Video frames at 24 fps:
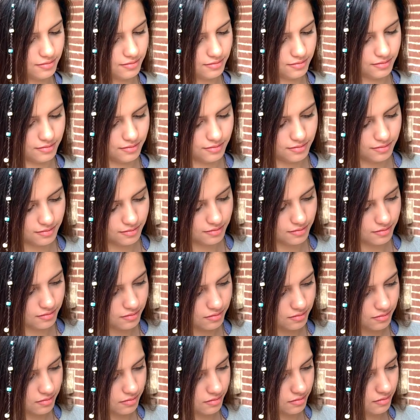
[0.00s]

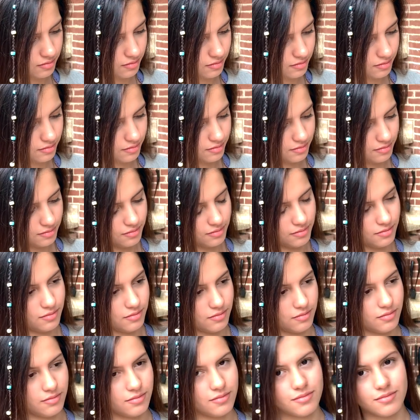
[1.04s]

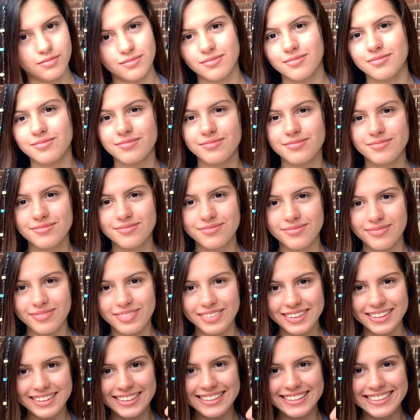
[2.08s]

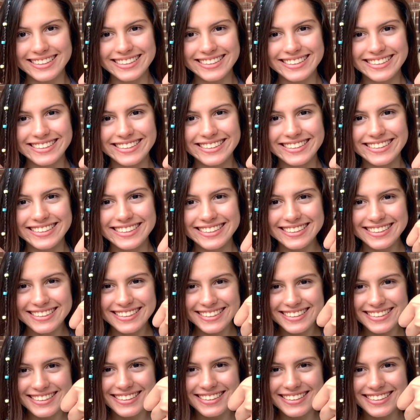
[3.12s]

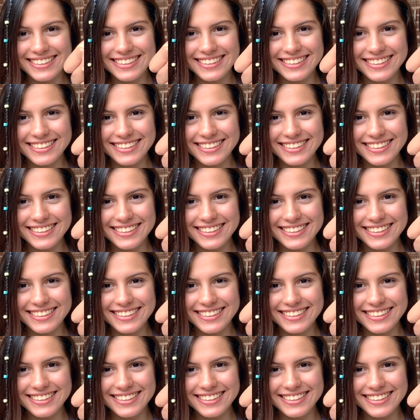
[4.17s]
Nothing is said.